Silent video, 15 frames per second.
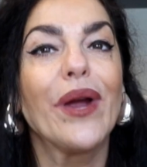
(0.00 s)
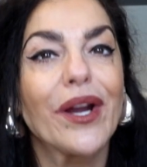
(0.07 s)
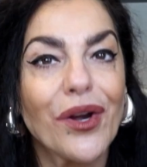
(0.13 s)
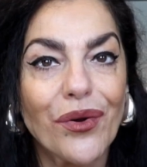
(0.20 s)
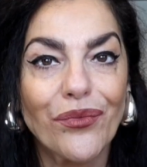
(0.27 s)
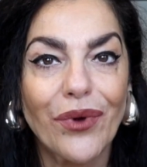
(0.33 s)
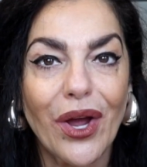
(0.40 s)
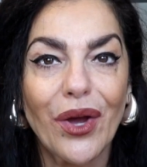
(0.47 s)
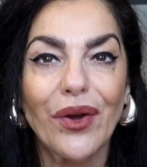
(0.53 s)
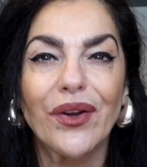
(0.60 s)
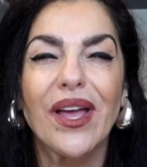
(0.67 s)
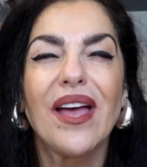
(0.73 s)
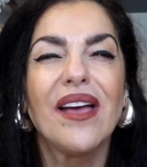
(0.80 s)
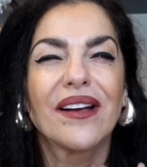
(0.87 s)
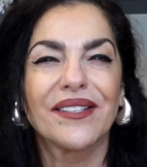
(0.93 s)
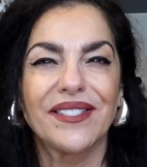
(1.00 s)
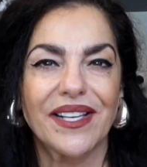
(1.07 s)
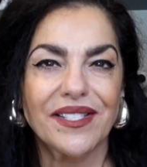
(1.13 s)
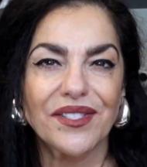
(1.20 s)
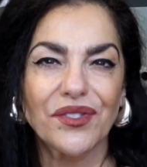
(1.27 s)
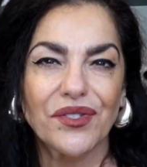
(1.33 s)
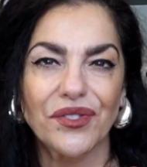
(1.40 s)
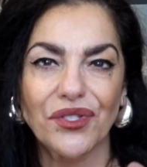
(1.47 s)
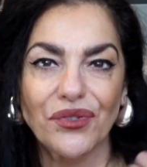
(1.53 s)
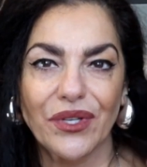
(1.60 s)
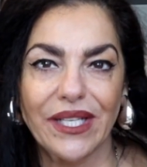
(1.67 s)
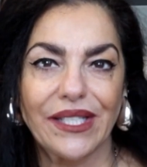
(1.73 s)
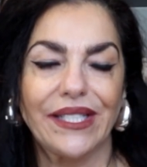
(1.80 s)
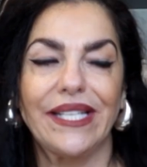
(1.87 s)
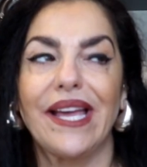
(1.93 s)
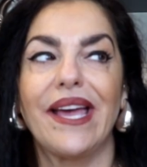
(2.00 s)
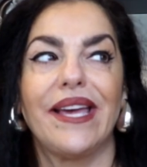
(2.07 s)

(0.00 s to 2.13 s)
wicker rogue because that's strictly